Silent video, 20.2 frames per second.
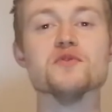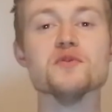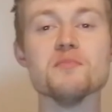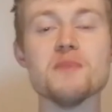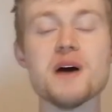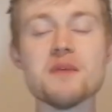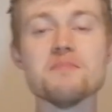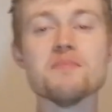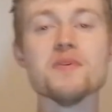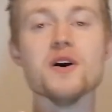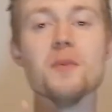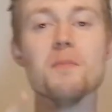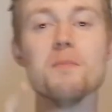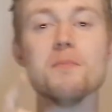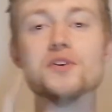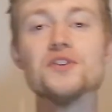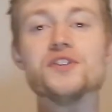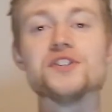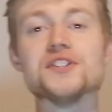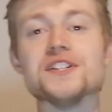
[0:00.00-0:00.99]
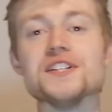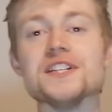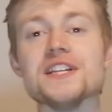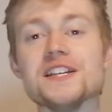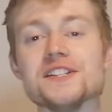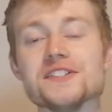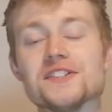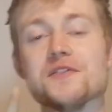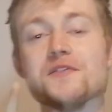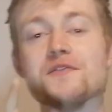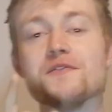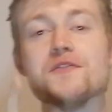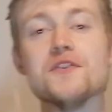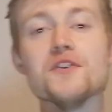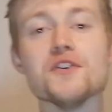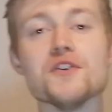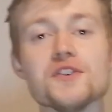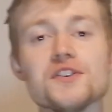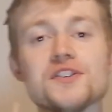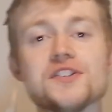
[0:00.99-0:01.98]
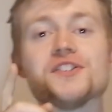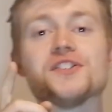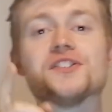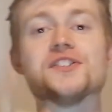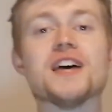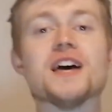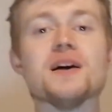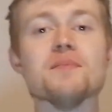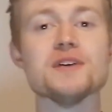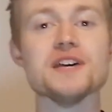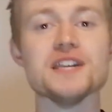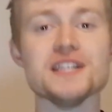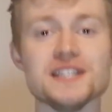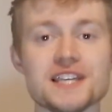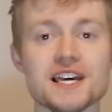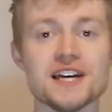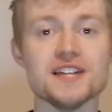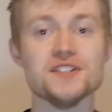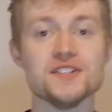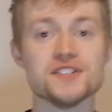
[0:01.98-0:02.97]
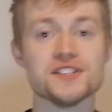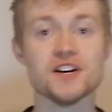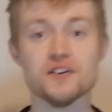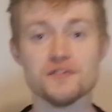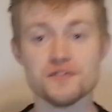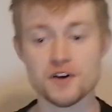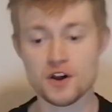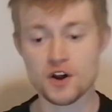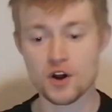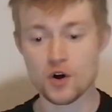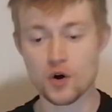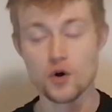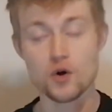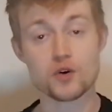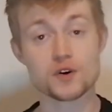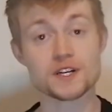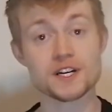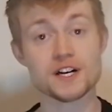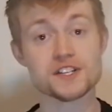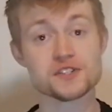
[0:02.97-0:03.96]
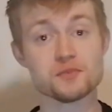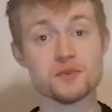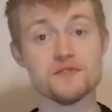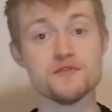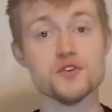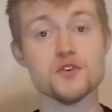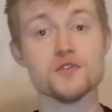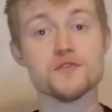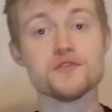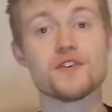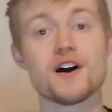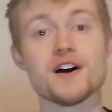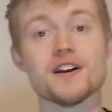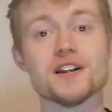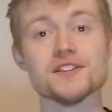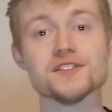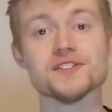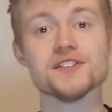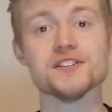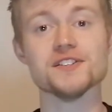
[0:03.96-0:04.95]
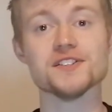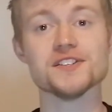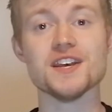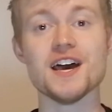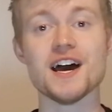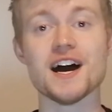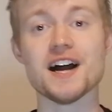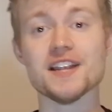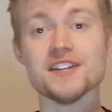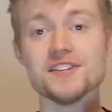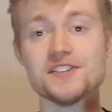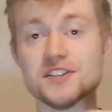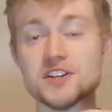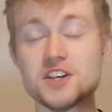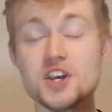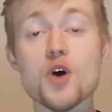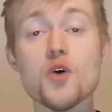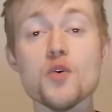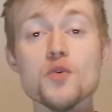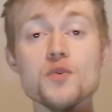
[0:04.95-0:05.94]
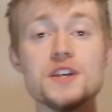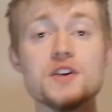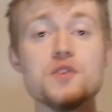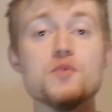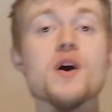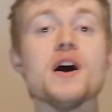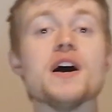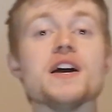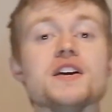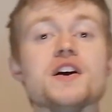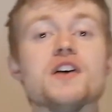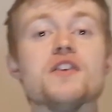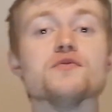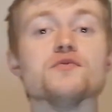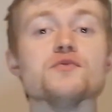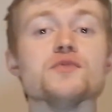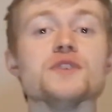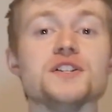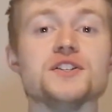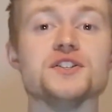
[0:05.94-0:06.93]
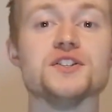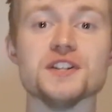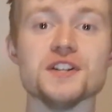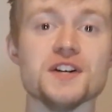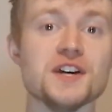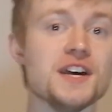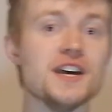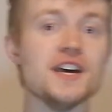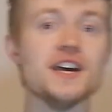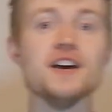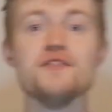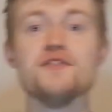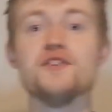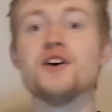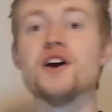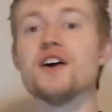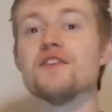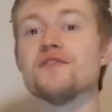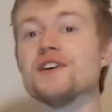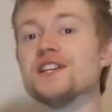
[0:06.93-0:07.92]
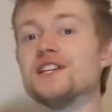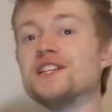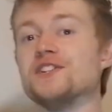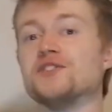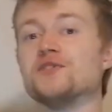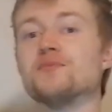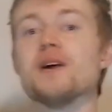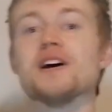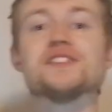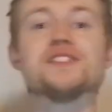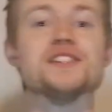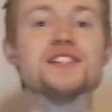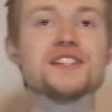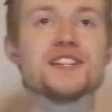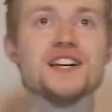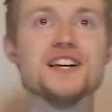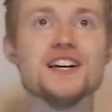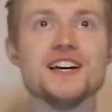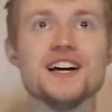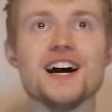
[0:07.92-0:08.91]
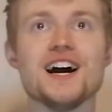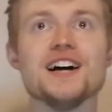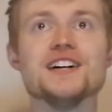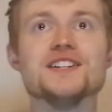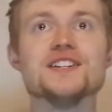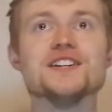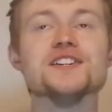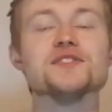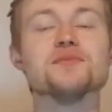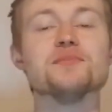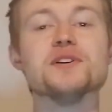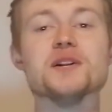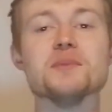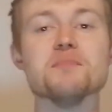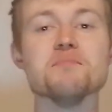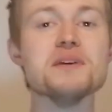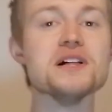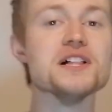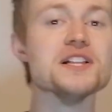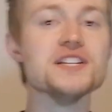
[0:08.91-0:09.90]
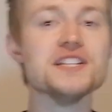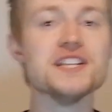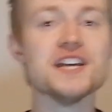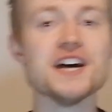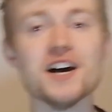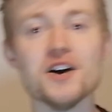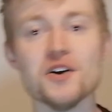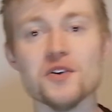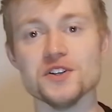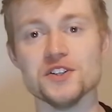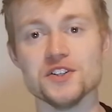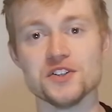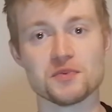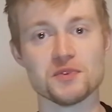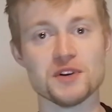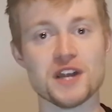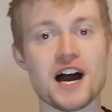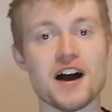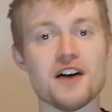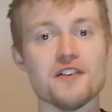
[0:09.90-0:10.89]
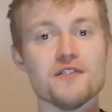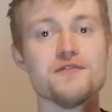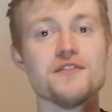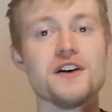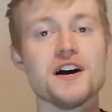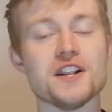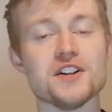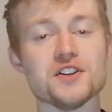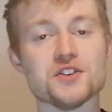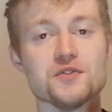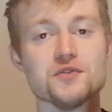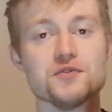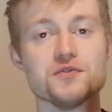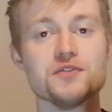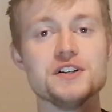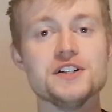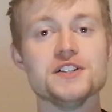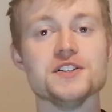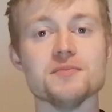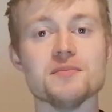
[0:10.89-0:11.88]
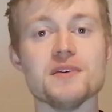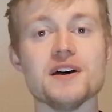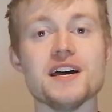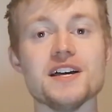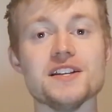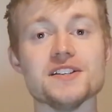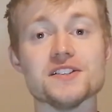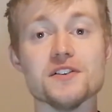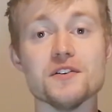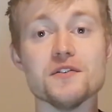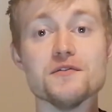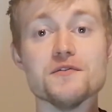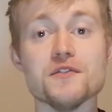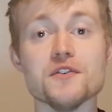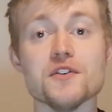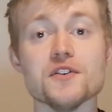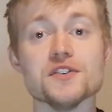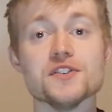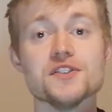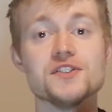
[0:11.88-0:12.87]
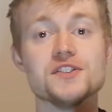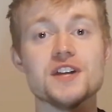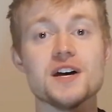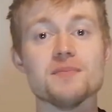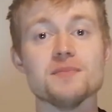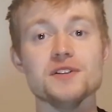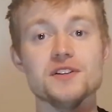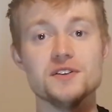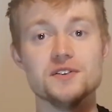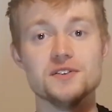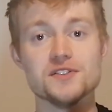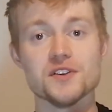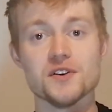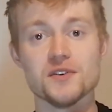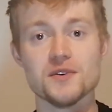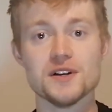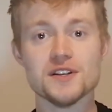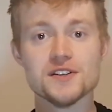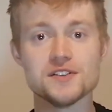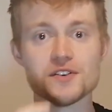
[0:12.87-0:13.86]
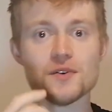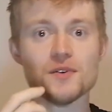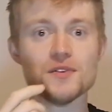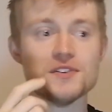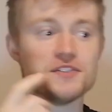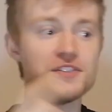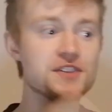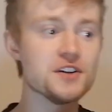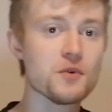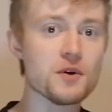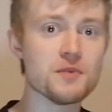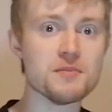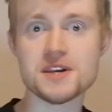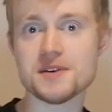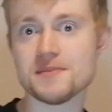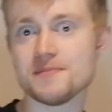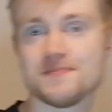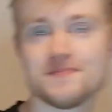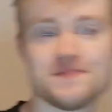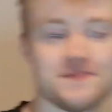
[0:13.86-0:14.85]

Remember, budgeting is the first step in getting yourself organised with your finances, and it's the only way of reaching, if you have any dramatic ideas, being a millionaire or you just want to have financial freedom, it's the first step in doing so. So stick with me.